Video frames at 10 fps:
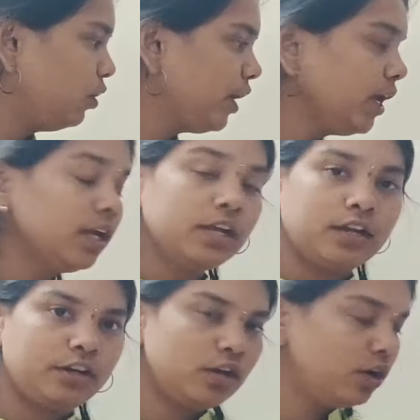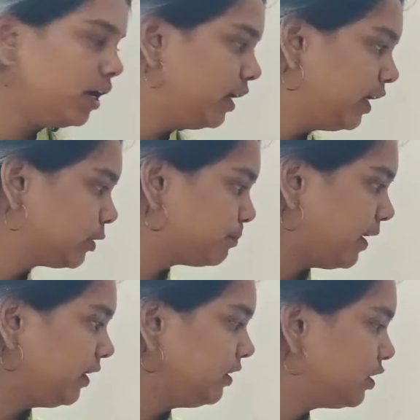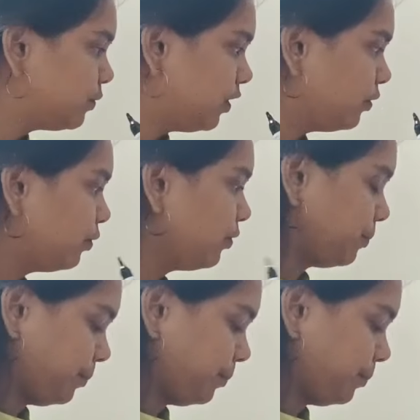Okay. Now I will expand this one.